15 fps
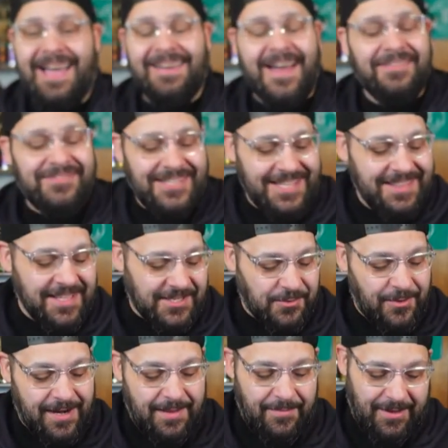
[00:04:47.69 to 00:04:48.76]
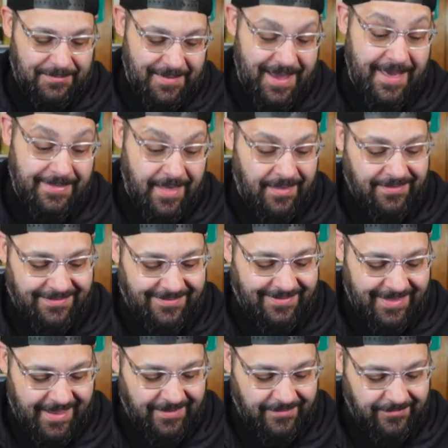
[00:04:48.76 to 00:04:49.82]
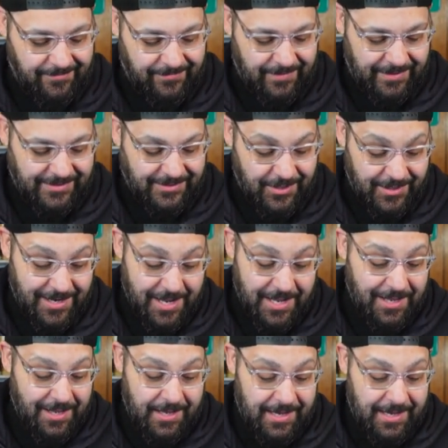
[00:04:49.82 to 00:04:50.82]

I, have seen this one. I'm like, man, that that uh, yeah, good. yeah.